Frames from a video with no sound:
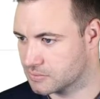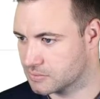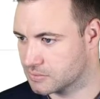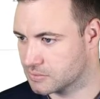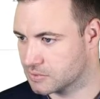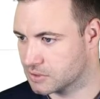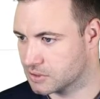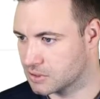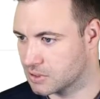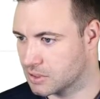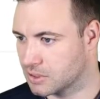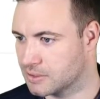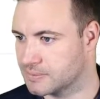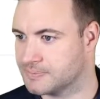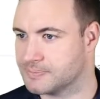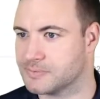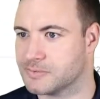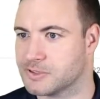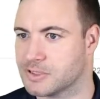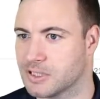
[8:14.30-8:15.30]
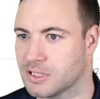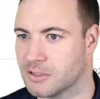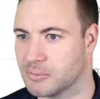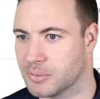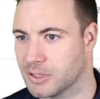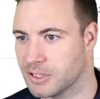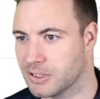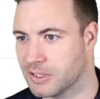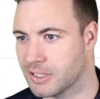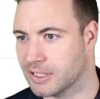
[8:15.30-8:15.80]
Okay, it's going to
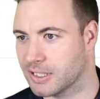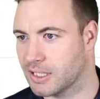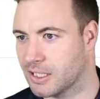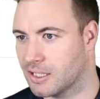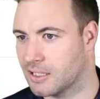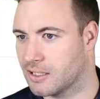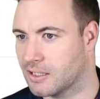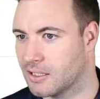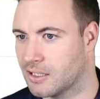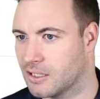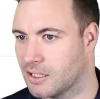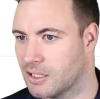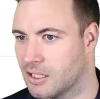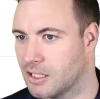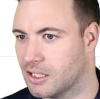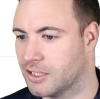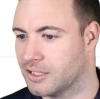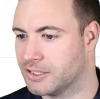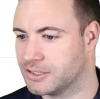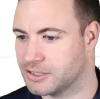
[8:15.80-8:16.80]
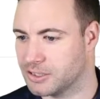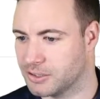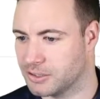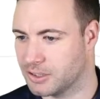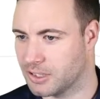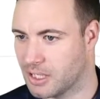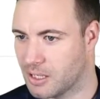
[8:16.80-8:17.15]
be like that. So you come